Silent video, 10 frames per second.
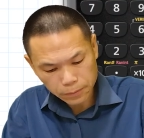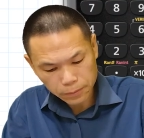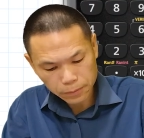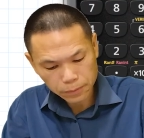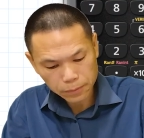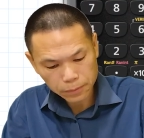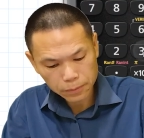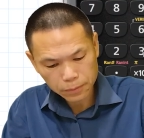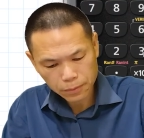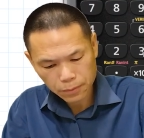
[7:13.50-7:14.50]

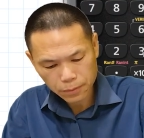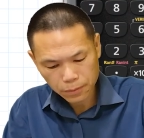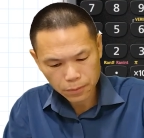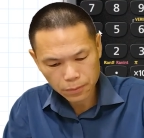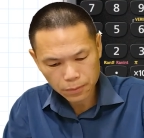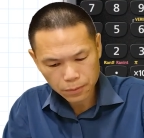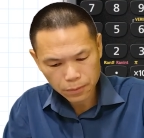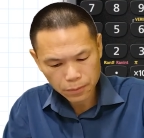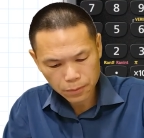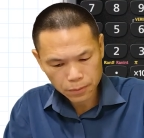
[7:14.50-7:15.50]

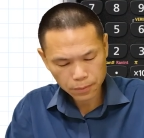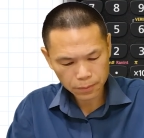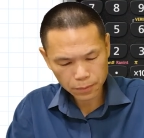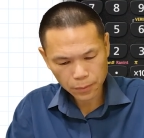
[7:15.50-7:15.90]
(no one is talking)